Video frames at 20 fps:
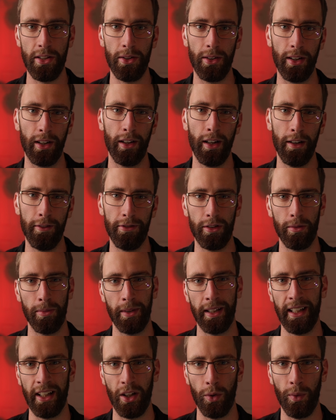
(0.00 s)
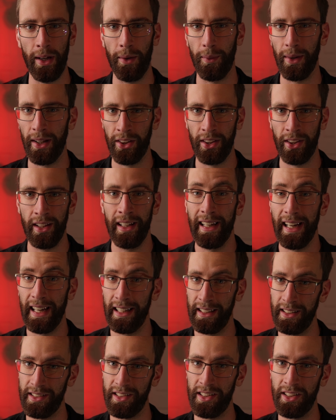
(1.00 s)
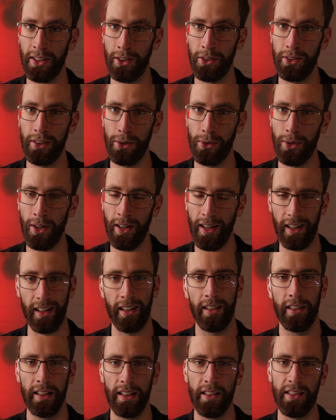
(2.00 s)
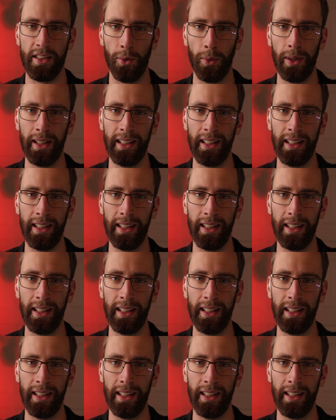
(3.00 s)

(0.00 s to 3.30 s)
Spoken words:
you can comfortably get away with, and it's still too dark. So what